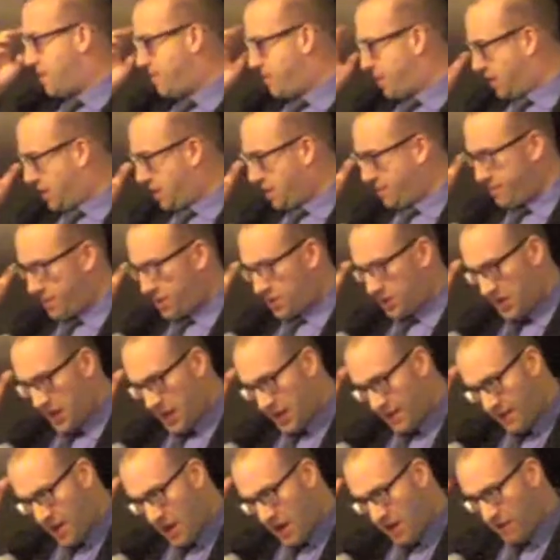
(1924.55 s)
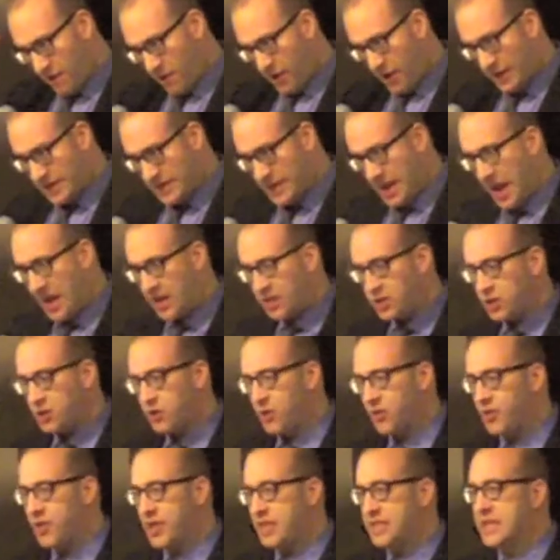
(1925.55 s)
they become these kind of very
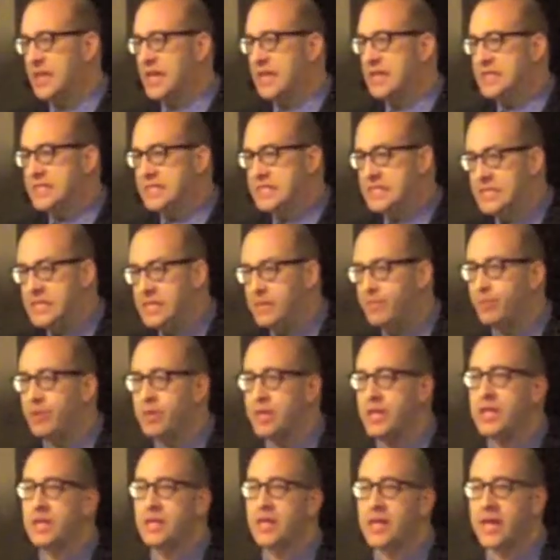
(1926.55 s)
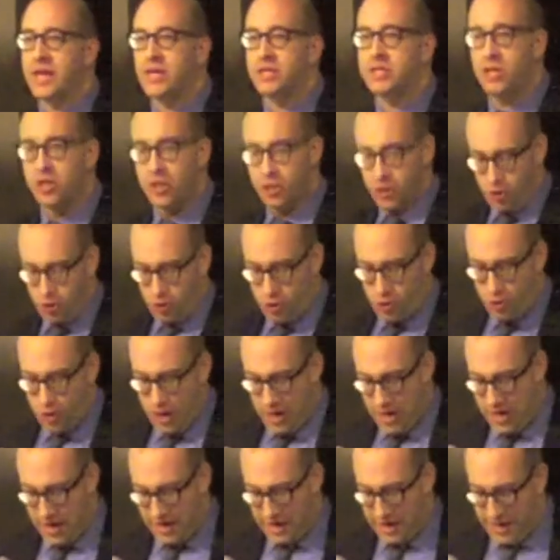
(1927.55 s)
technical things deeply linked
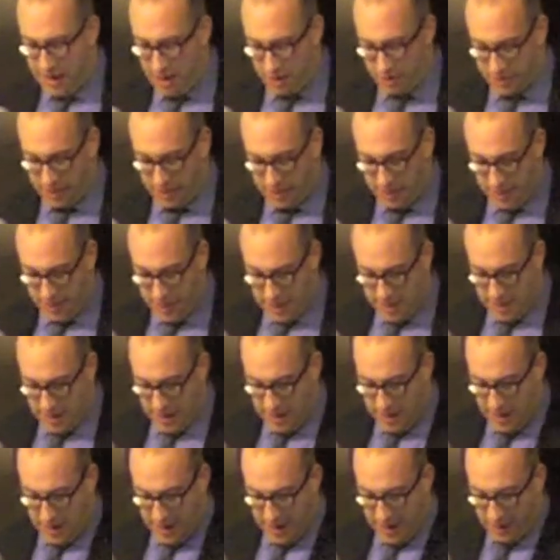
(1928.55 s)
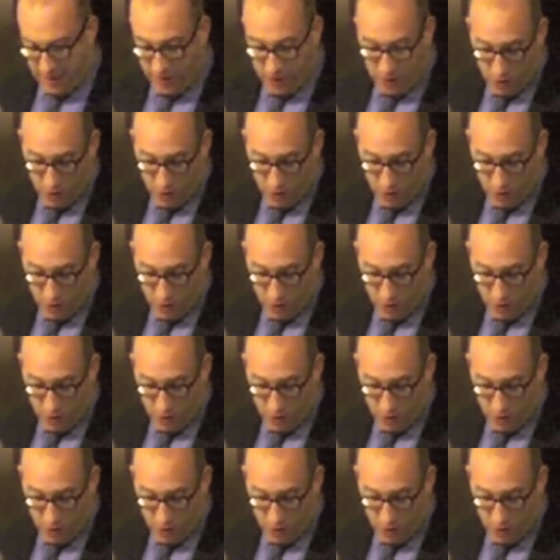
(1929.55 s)
to accounting uh,